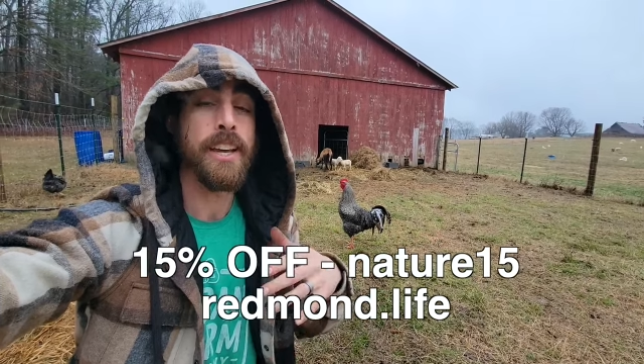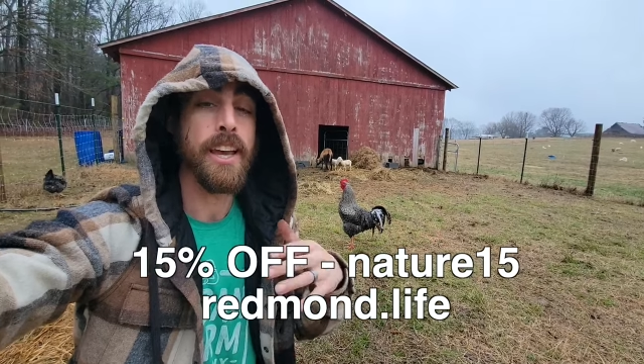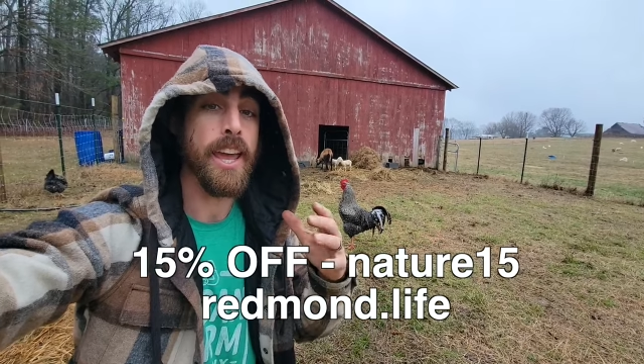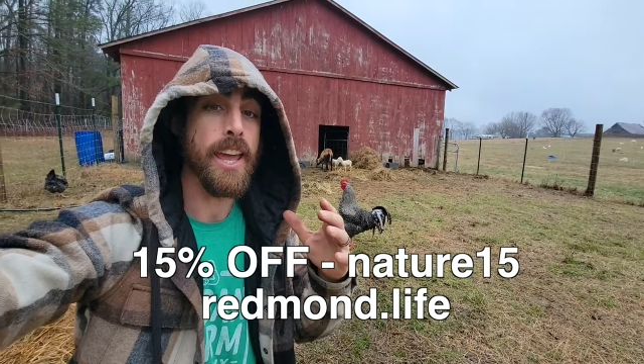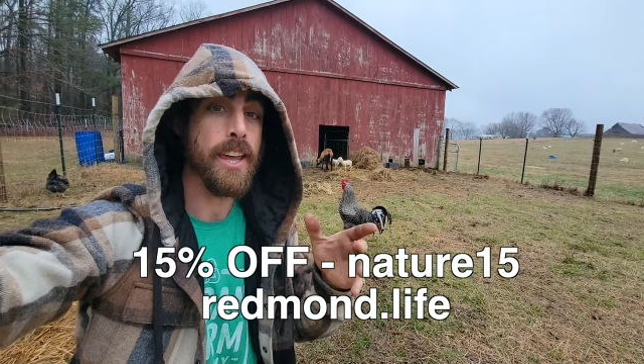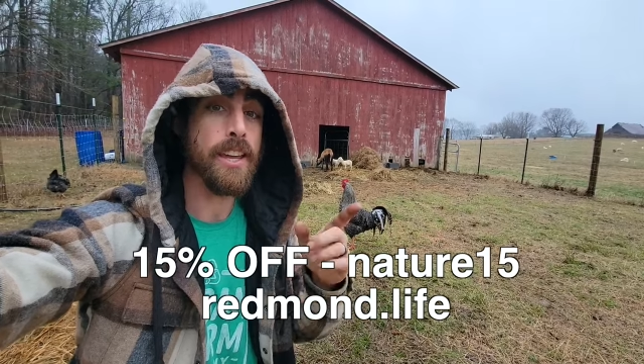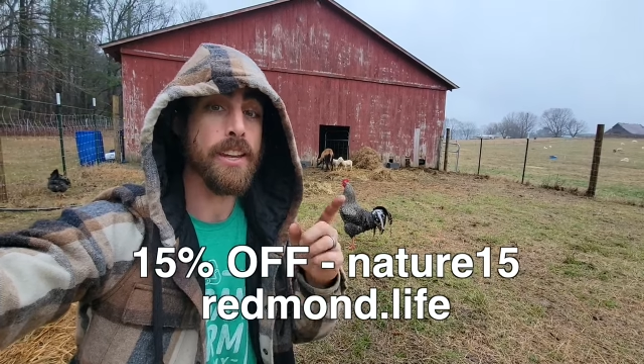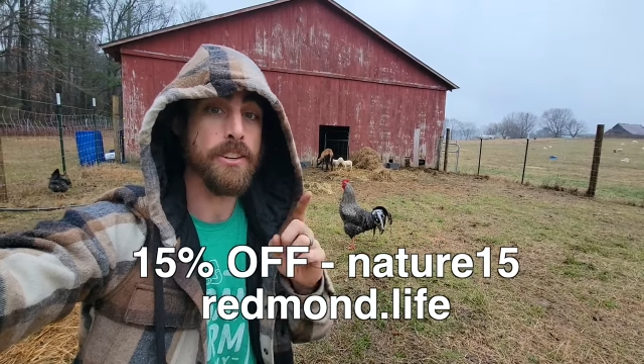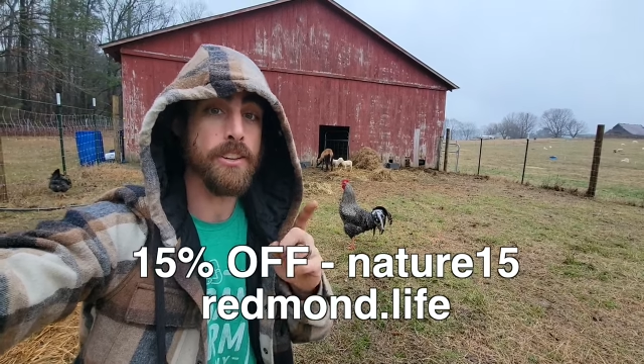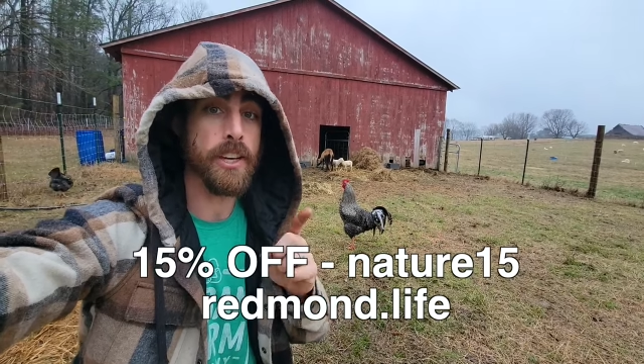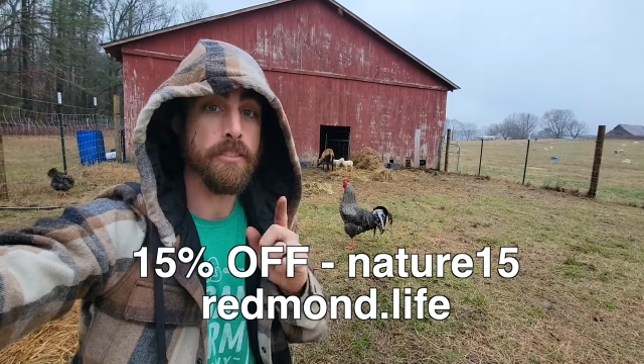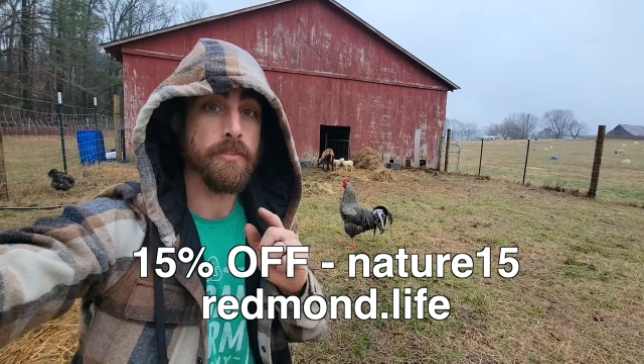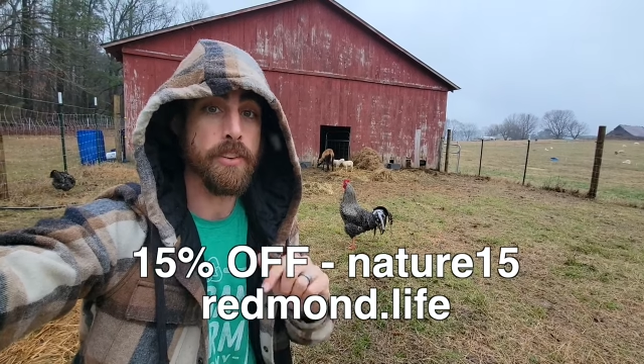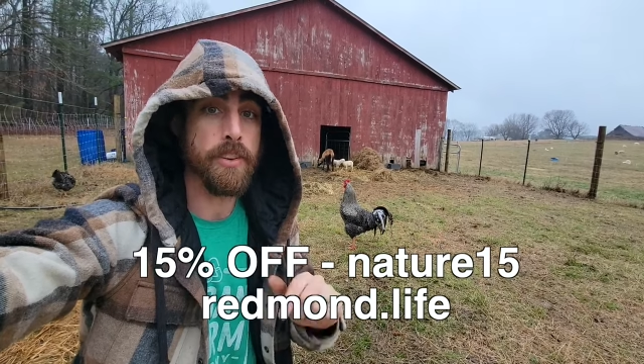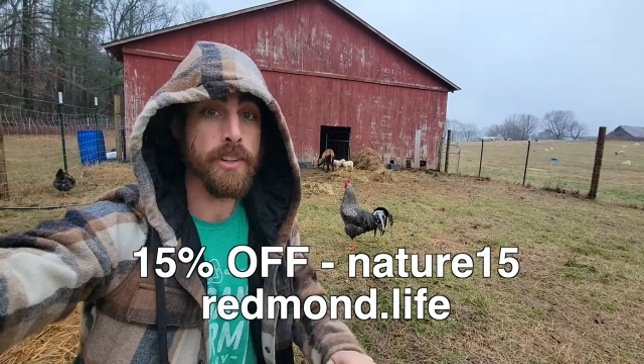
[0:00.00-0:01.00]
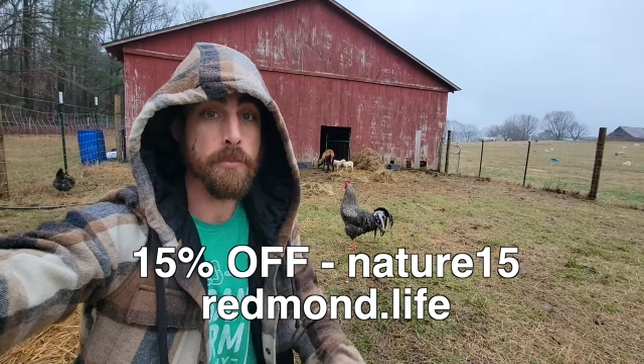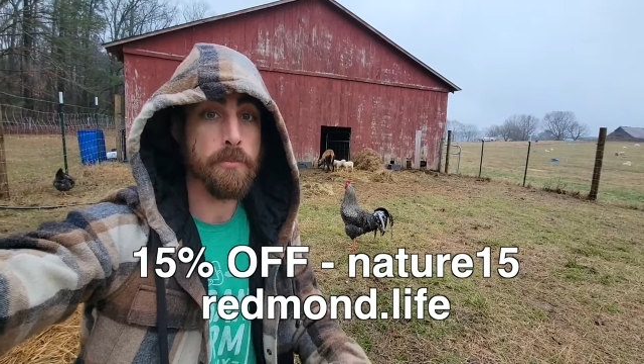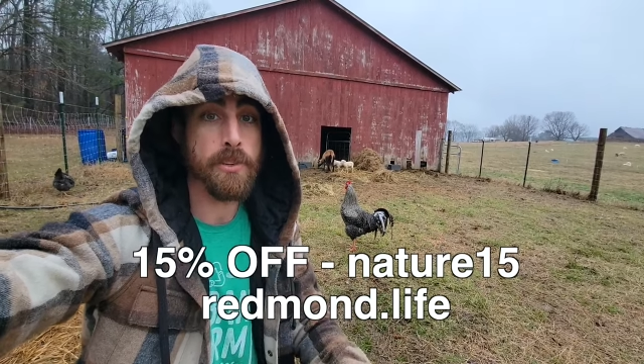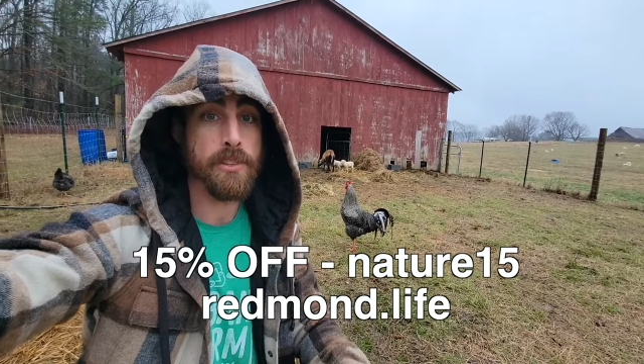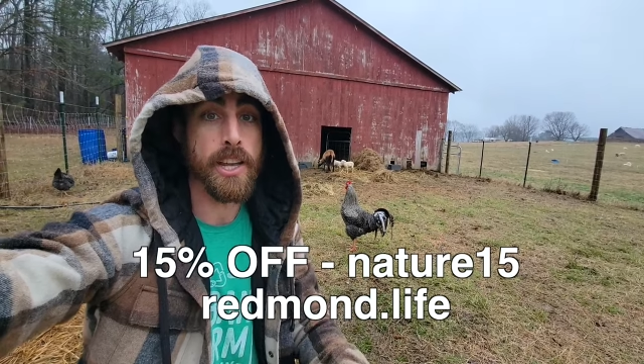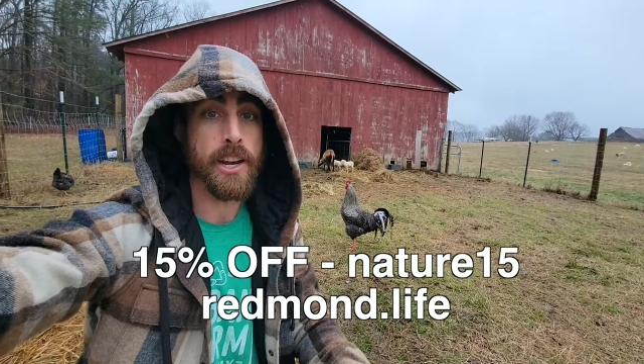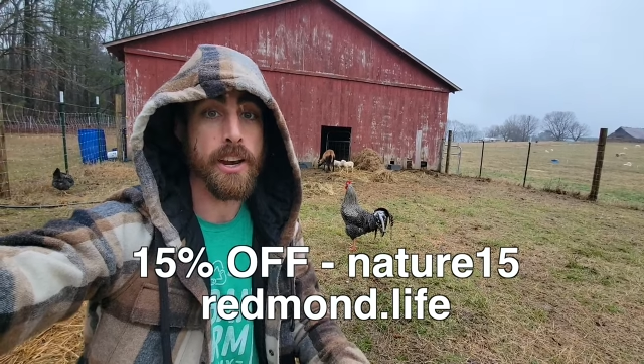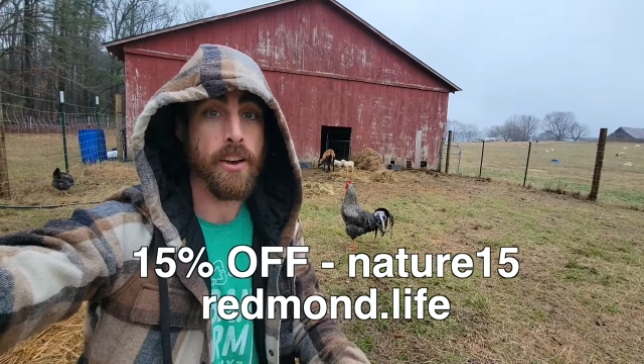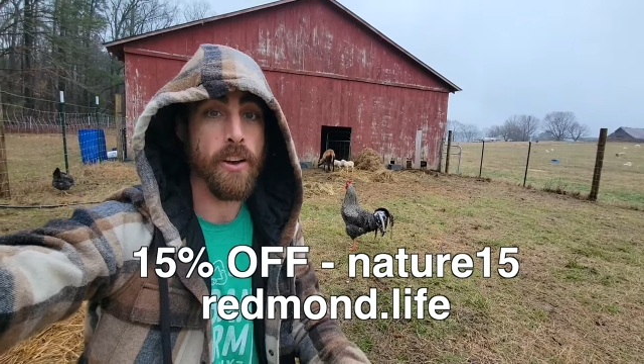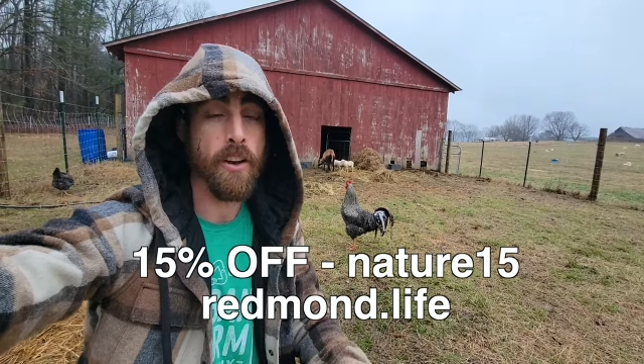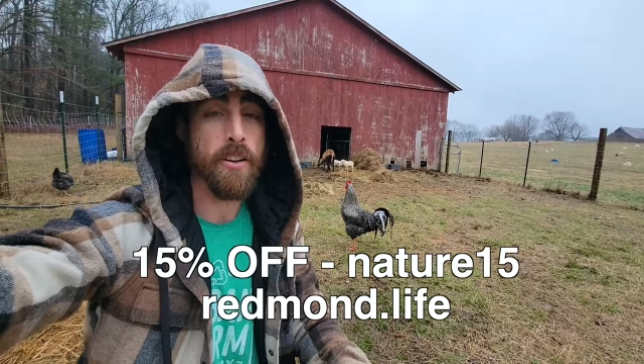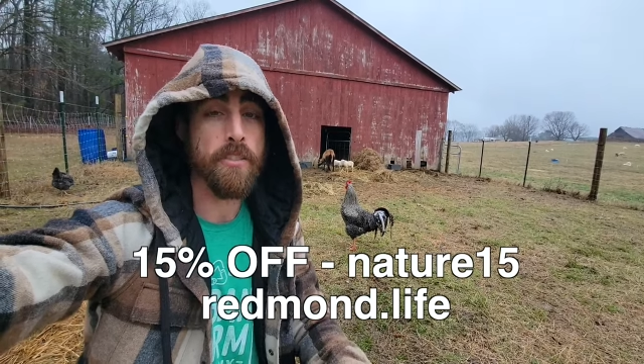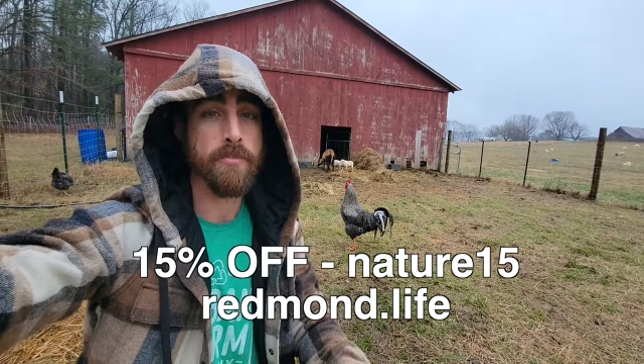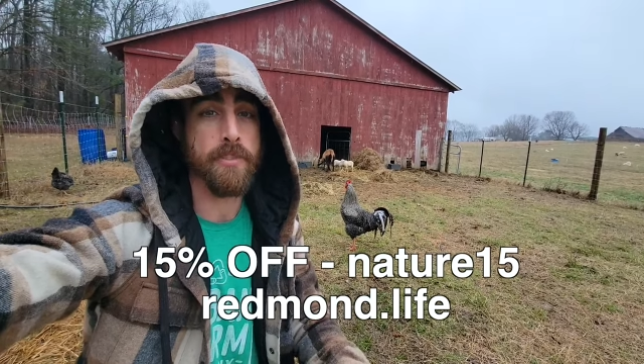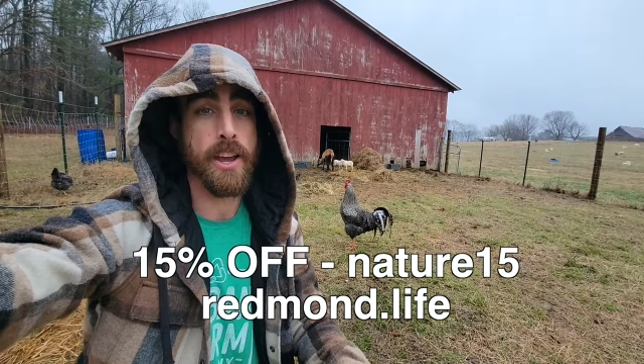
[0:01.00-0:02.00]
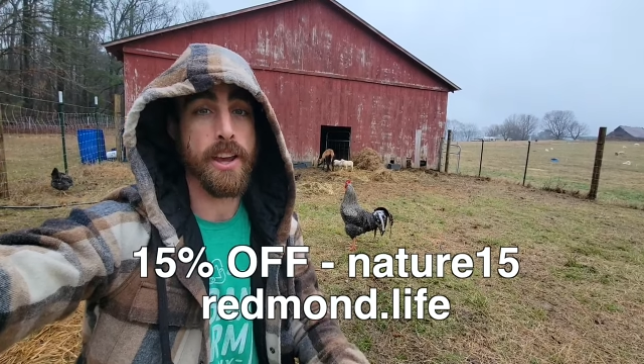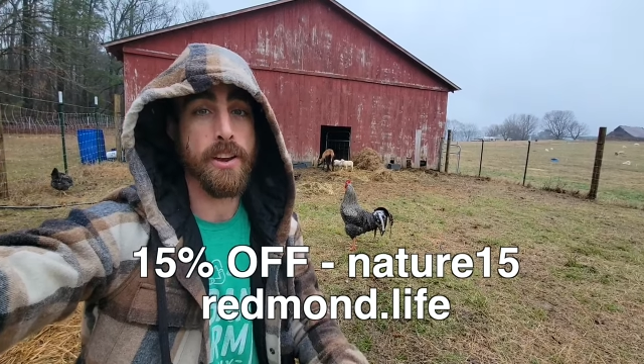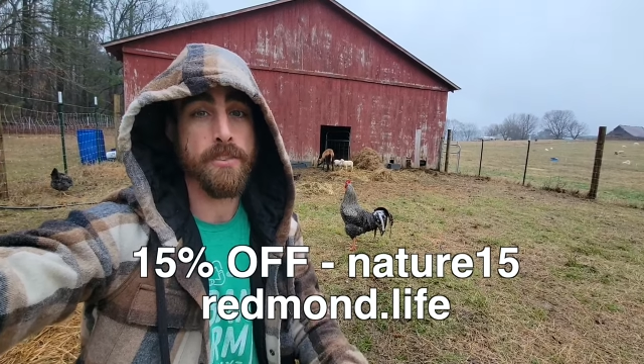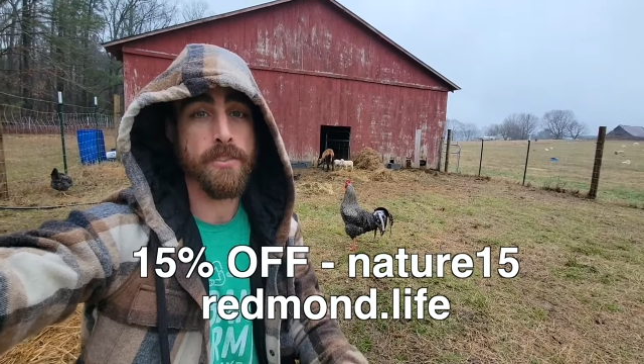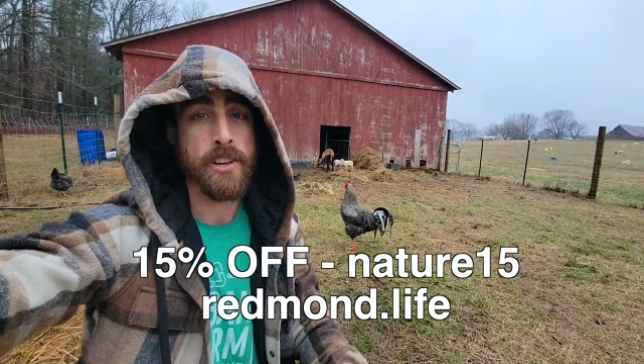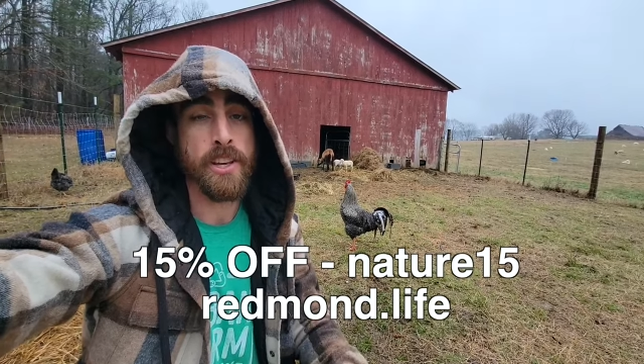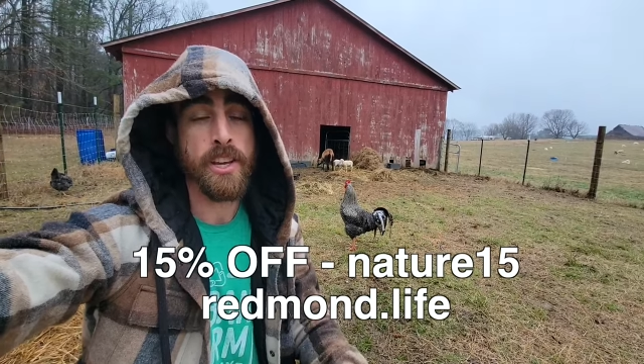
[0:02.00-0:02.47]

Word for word: and you get fifteen percent off now